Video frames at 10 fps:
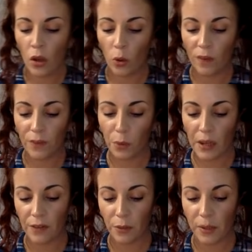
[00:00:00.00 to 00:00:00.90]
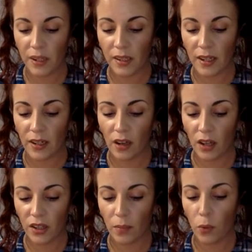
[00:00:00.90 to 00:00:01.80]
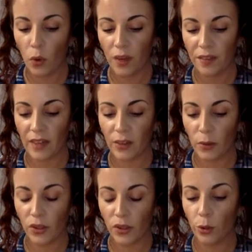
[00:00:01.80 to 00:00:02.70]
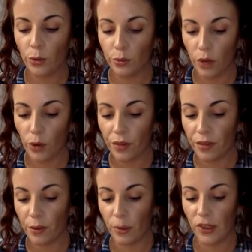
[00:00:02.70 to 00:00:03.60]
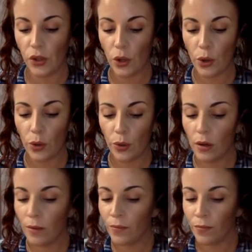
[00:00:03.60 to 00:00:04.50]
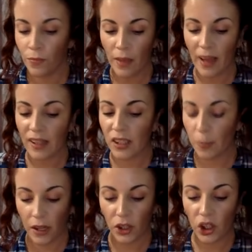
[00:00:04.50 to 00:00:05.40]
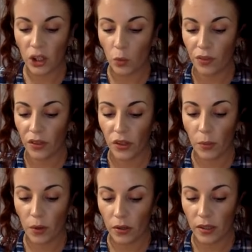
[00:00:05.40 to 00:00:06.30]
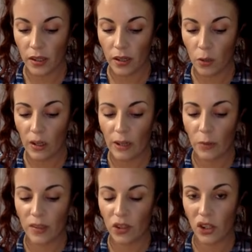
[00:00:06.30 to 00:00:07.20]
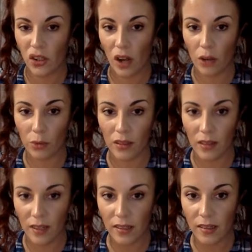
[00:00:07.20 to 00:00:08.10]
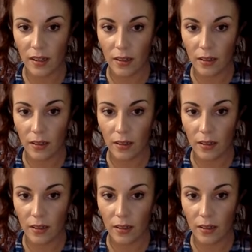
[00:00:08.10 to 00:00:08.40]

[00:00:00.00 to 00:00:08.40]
or for whatever reason, it got to the point that there was no growth, there was no expansion with this person, or it was just not realistic.